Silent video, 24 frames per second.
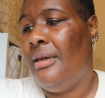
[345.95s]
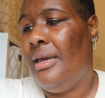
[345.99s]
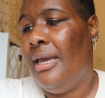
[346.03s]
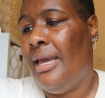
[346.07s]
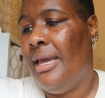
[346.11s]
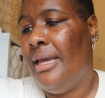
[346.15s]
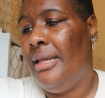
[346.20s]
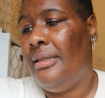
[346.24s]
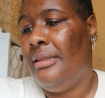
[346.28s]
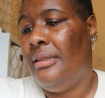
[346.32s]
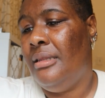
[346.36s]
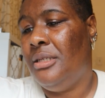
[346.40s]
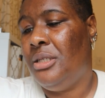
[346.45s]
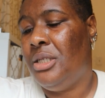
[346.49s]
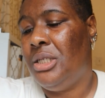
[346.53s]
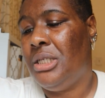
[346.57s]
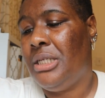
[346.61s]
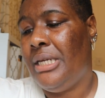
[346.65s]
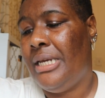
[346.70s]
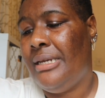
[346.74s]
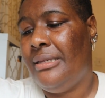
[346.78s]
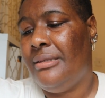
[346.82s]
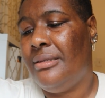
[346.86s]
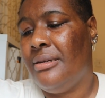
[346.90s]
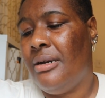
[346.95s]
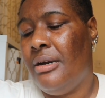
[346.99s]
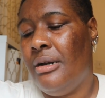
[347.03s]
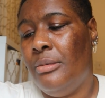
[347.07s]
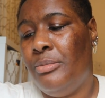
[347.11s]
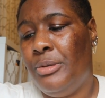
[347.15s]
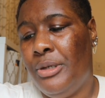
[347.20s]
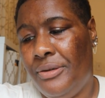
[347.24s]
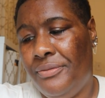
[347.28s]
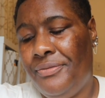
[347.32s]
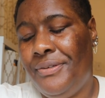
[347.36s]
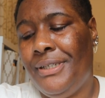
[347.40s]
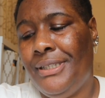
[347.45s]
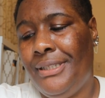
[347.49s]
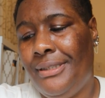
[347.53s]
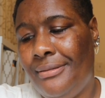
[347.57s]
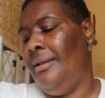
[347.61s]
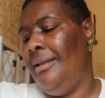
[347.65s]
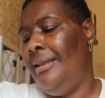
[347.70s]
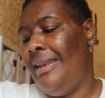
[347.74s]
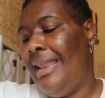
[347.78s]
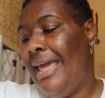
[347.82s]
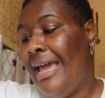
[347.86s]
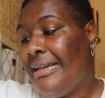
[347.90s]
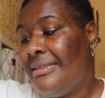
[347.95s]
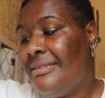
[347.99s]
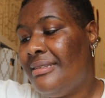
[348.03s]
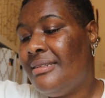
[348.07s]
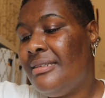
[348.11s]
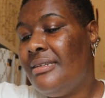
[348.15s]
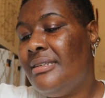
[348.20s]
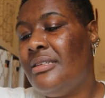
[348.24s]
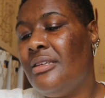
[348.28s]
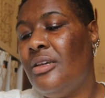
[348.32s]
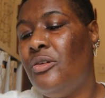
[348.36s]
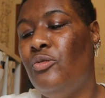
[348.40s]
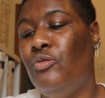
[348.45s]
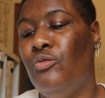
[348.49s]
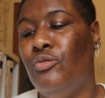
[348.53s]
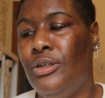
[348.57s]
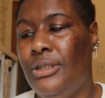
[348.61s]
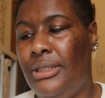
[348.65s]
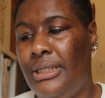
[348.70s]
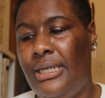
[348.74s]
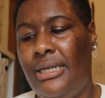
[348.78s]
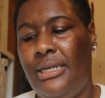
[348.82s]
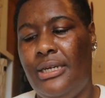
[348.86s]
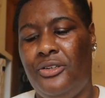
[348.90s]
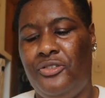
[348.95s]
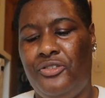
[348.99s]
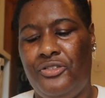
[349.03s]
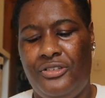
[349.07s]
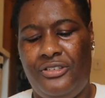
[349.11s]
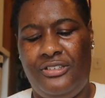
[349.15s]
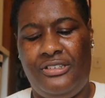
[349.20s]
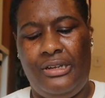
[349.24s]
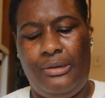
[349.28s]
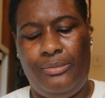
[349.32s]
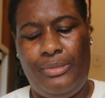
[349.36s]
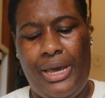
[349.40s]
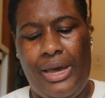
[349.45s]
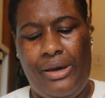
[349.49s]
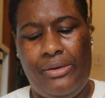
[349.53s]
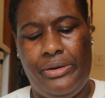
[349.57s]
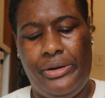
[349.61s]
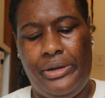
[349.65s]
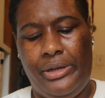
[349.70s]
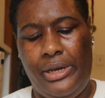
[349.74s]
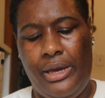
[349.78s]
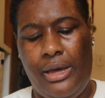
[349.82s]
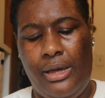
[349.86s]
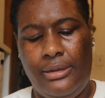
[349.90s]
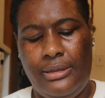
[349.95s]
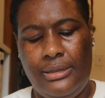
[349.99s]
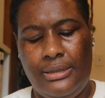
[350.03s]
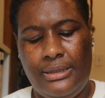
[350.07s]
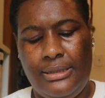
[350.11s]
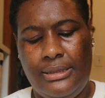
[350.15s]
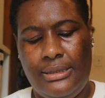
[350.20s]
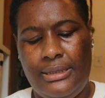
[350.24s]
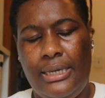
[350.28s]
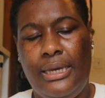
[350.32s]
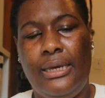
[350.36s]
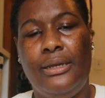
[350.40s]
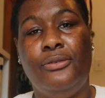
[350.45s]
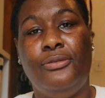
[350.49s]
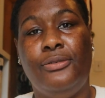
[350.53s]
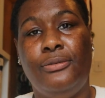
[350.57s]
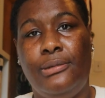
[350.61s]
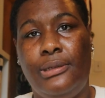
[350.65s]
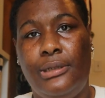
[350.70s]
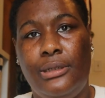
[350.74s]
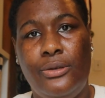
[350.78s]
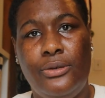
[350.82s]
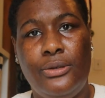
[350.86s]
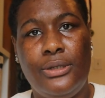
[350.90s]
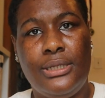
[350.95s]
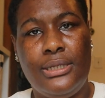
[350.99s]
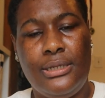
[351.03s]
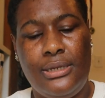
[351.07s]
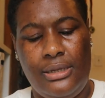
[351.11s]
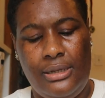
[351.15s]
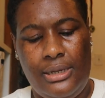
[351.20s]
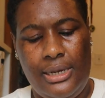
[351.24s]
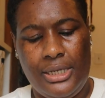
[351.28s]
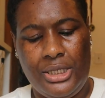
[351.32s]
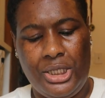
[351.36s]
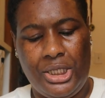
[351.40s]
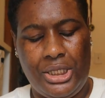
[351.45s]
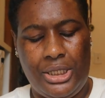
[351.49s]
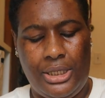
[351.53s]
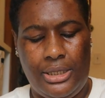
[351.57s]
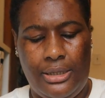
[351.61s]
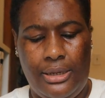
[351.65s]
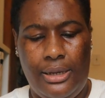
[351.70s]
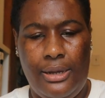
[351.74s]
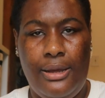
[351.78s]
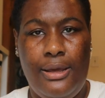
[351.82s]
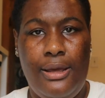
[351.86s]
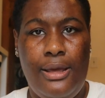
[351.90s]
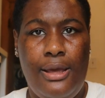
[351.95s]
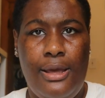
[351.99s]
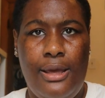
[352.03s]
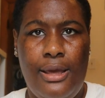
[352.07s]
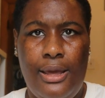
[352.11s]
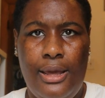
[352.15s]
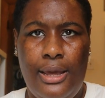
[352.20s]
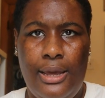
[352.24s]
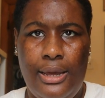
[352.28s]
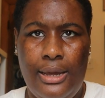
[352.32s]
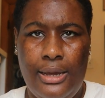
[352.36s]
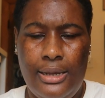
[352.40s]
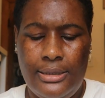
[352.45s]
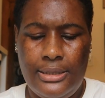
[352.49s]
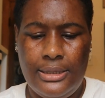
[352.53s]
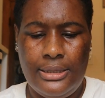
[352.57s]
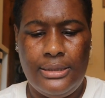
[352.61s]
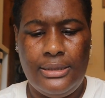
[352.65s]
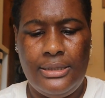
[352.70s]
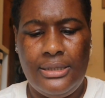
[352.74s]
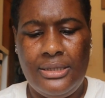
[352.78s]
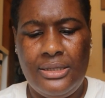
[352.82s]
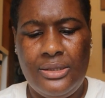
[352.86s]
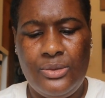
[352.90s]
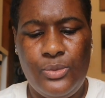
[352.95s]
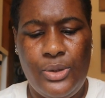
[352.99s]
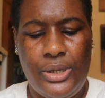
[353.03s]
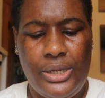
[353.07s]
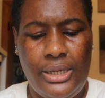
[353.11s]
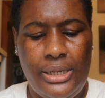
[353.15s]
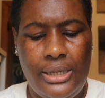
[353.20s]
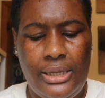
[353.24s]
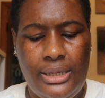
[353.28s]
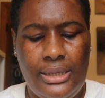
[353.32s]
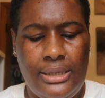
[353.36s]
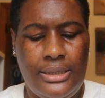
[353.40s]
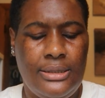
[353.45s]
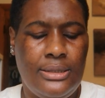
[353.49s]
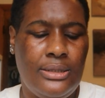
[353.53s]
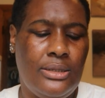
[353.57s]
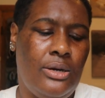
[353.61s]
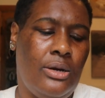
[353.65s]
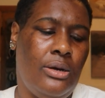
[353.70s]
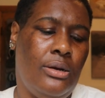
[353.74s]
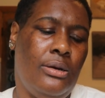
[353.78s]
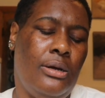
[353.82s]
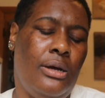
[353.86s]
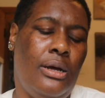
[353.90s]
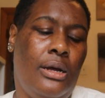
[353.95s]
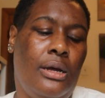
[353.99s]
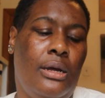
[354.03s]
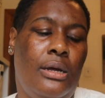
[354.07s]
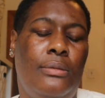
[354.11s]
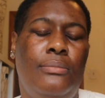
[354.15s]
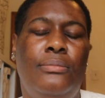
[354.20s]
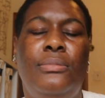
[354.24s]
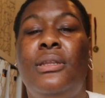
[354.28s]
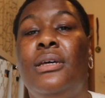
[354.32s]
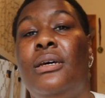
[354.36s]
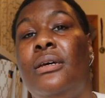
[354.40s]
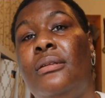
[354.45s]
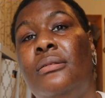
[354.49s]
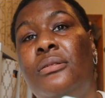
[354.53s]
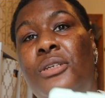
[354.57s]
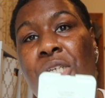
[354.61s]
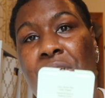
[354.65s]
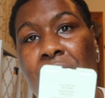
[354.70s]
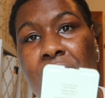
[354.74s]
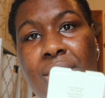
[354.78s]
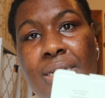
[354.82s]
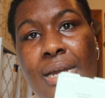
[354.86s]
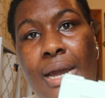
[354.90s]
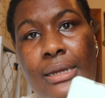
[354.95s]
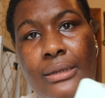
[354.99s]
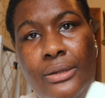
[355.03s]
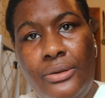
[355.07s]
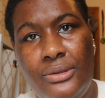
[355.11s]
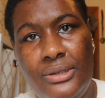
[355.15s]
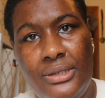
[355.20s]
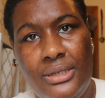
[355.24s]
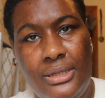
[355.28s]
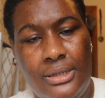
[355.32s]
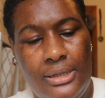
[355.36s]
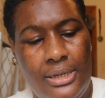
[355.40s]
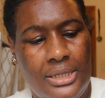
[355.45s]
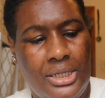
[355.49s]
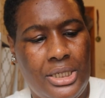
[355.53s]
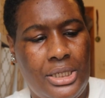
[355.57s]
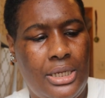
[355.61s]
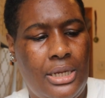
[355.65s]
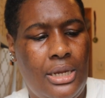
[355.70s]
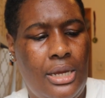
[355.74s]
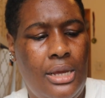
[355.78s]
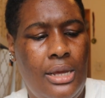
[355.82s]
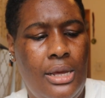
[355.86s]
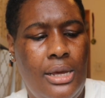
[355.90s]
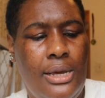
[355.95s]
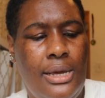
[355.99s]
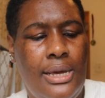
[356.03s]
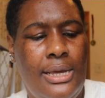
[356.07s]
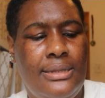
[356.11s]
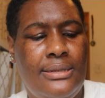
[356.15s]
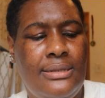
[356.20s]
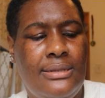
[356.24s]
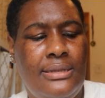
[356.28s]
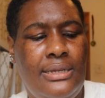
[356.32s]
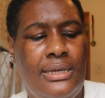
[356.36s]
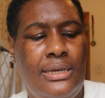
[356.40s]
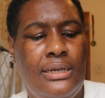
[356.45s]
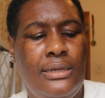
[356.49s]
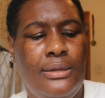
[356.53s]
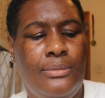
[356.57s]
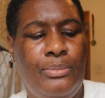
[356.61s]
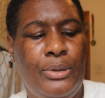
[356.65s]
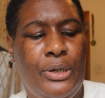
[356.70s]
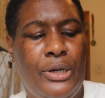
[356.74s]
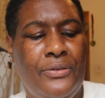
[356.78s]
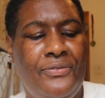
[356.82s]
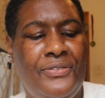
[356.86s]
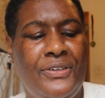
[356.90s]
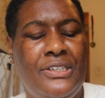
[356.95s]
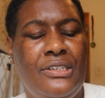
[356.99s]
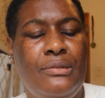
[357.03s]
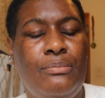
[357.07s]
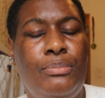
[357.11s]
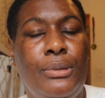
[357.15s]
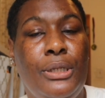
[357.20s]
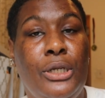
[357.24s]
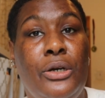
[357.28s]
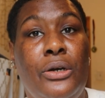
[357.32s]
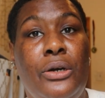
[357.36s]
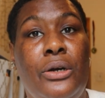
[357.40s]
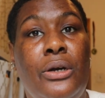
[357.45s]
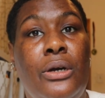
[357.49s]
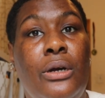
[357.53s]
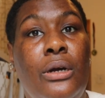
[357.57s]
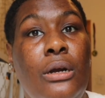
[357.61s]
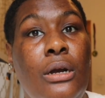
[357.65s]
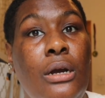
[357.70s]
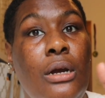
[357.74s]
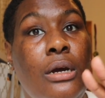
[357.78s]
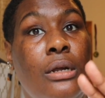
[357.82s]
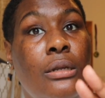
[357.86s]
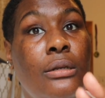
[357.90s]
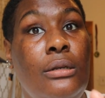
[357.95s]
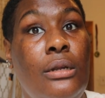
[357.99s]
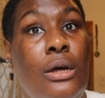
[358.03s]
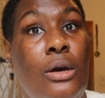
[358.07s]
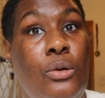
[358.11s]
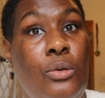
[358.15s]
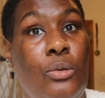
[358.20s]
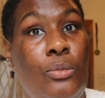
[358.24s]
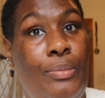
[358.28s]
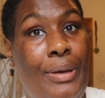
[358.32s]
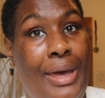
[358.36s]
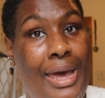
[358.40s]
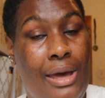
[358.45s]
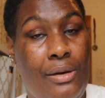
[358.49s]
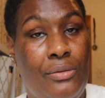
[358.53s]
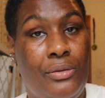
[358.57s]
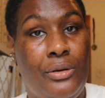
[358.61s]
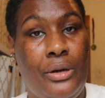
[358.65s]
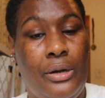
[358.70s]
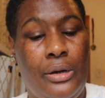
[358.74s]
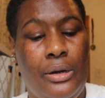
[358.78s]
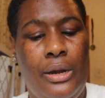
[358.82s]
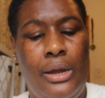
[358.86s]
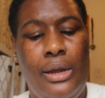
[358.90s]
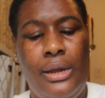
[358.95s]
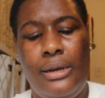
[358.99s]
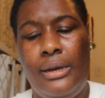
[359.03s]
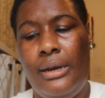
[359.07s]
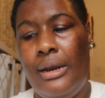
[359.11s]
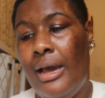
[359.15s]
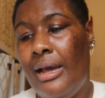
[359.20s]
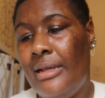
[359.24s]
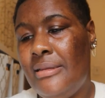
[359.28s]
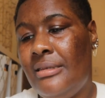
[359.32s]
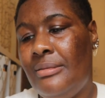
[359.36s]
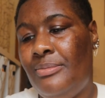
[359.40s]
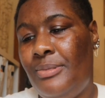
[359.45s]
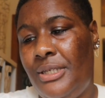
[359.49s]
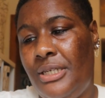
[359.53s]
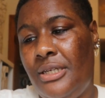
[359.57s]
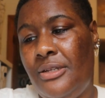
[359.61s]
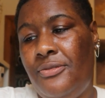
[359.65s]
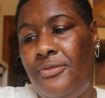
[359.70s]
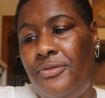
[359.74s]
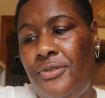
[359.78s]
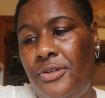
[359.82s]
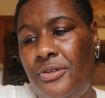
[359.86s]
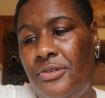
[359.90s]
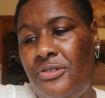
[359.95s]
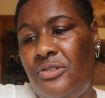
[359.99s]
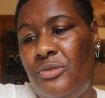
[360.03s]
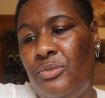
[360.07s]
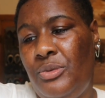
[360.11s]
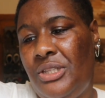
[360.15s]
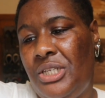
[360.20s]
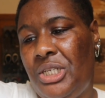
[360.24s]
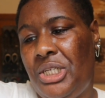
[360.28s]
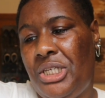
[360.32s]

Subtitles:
And the shades are perfect. Next is a really interesting powder, y'all. This is, again, from the Lotus Collection. And this one is the Shantikai Lotus Collection. It's the Perfect Blur Glow Powder, not to be confused with